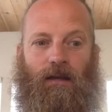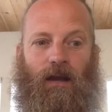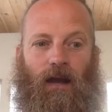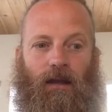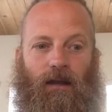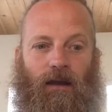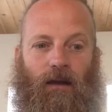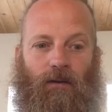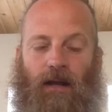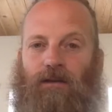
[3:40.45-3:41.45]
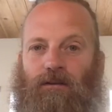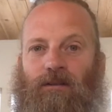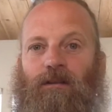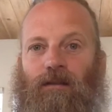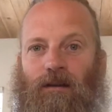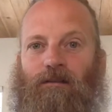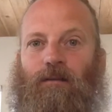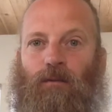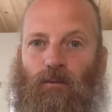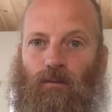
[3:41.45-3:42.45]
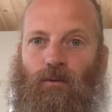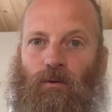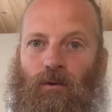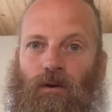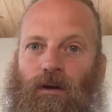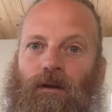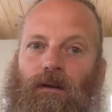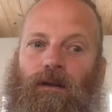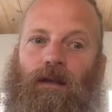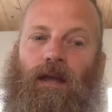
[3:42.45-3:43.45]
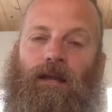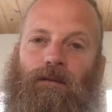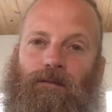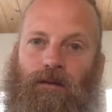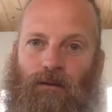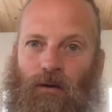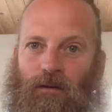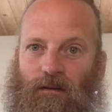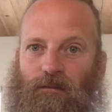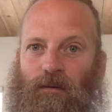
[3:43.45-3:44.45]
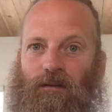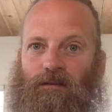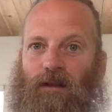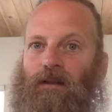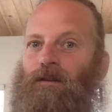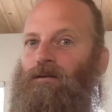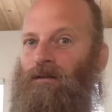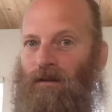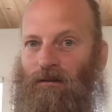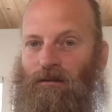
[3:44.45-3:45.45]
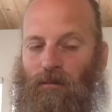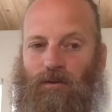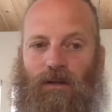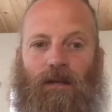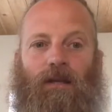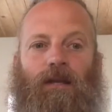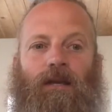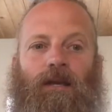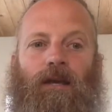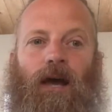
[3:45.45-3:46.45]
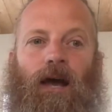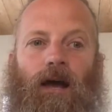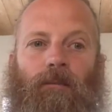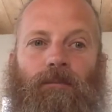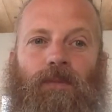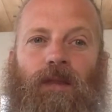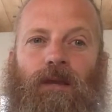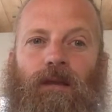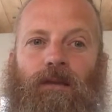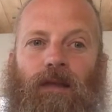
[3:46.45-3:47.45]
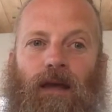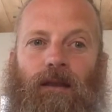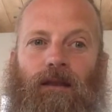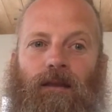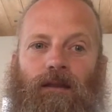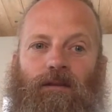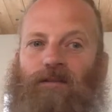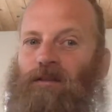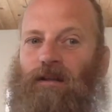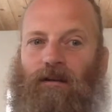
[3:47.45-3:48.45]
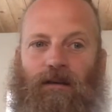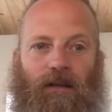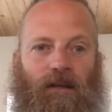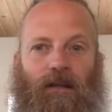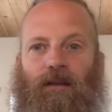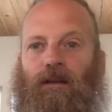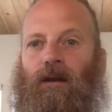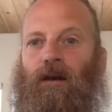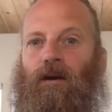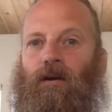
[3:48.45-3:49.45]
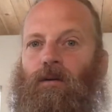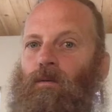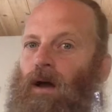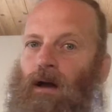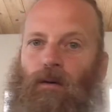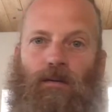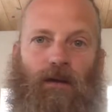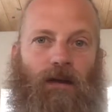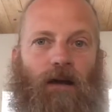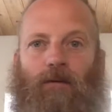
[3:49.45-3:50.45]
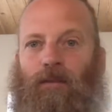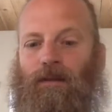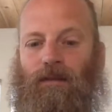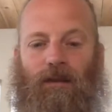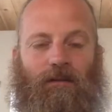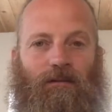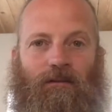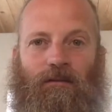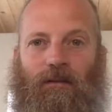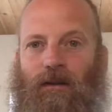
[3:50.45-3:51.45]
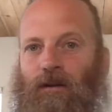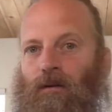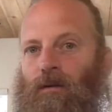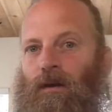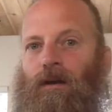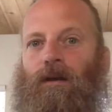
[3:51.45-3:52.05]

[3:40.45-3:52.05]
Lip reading: I would actually say that's the rule, and if you don't experience that, you're the exception. That suddenly, oh wow, the government this, the